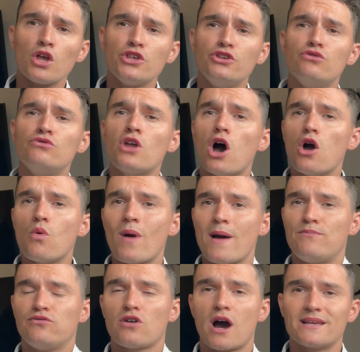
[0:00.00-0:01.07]
You know where
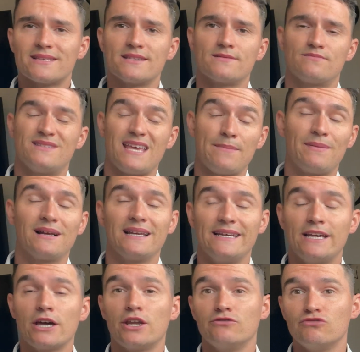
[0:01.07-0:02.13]
price is typically
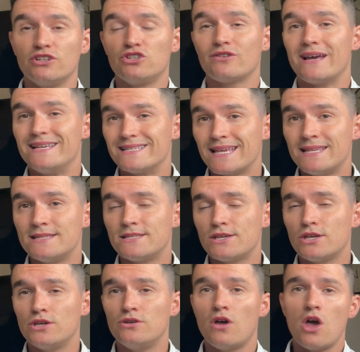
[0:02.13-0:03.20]
going to retrace
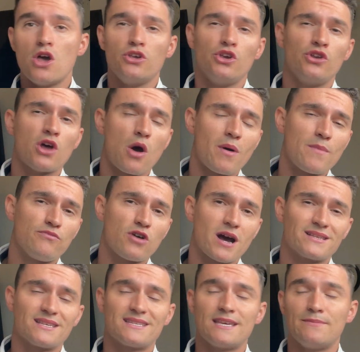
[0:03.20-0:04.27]
into. You know where
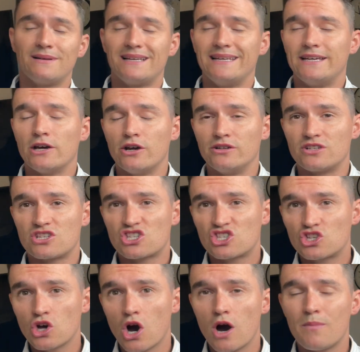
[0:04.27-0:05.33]
price is typically going to
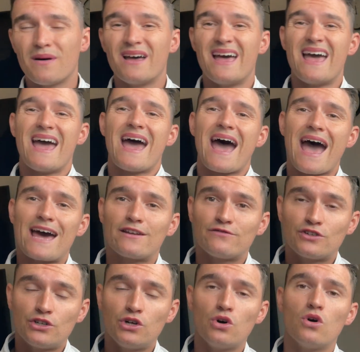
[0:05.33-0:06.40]
stop. And of
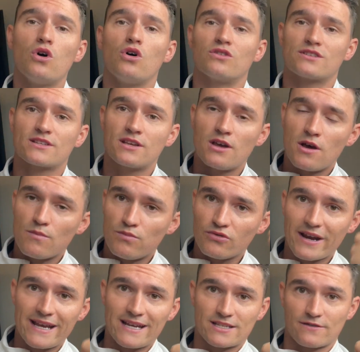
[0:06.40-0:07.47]
course,
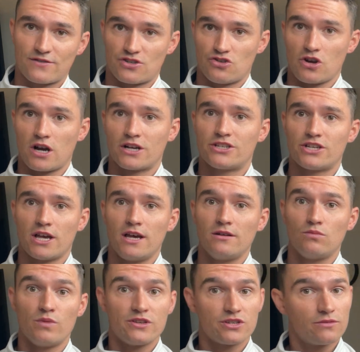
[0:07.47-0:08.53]
Breaks of structure,
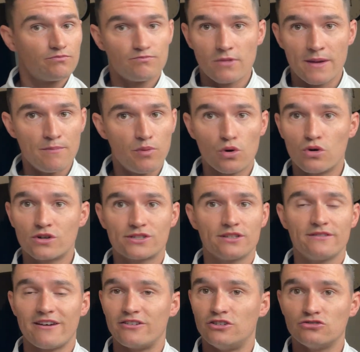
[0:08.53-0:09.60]
which are important.
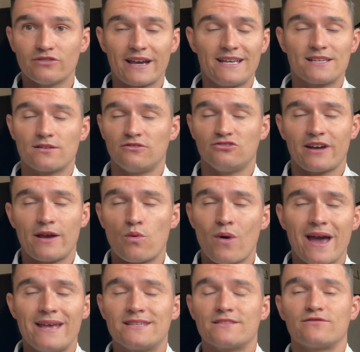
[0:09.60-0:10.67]
They're great
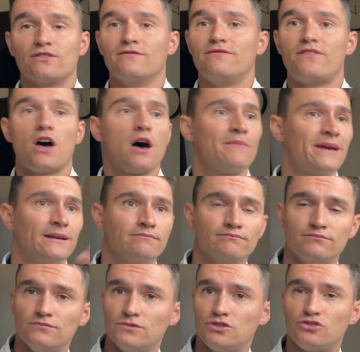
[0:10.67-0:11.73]
ways of
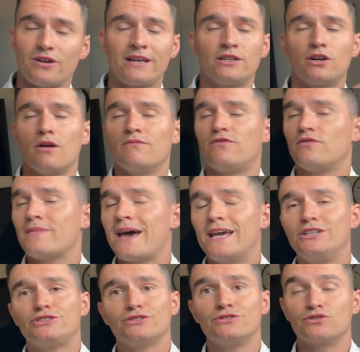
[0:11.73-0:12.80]
confirming trend
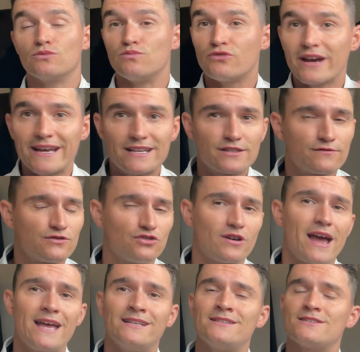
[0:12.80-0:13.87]
confirmations or breaks of
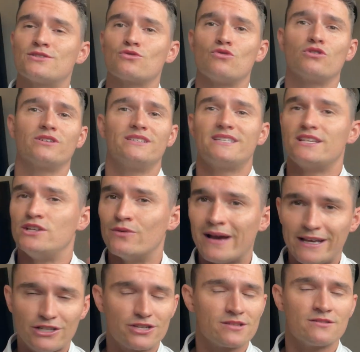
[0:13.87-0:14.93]
trends or
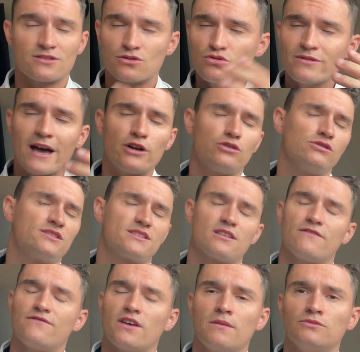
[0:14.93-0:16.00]
continuations and all that good stuff
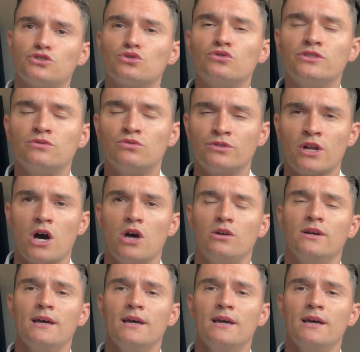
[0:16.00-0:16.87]
that I'm sure you all know.